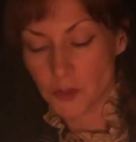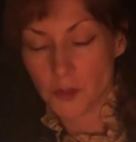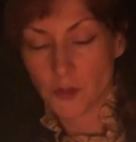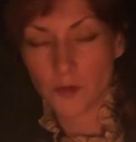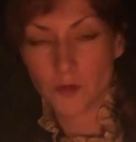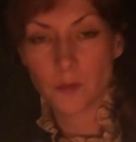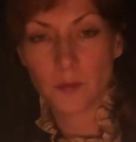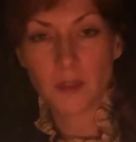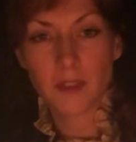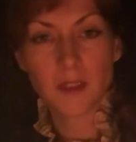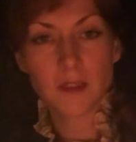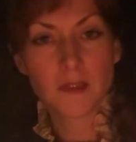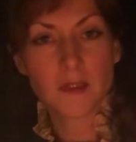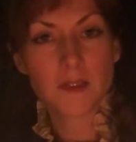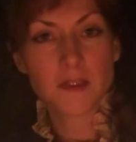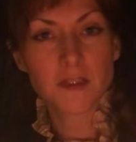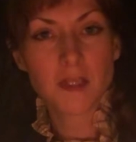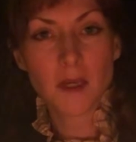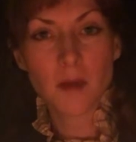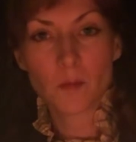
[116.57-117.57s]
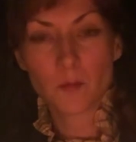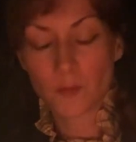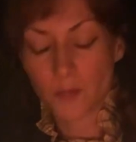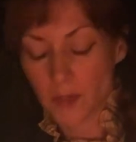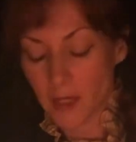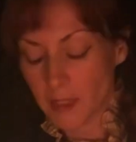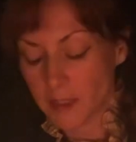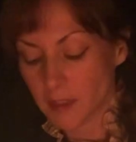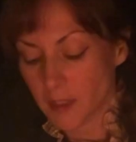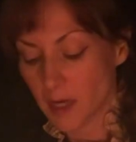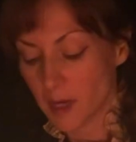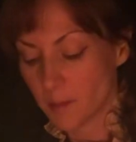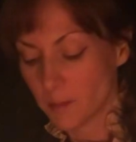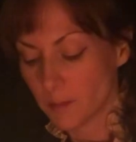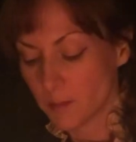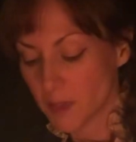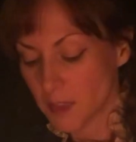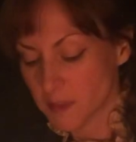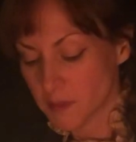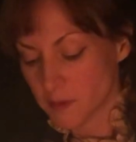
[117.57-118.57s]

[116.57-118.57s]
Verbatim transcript: you, but in the same breath, I must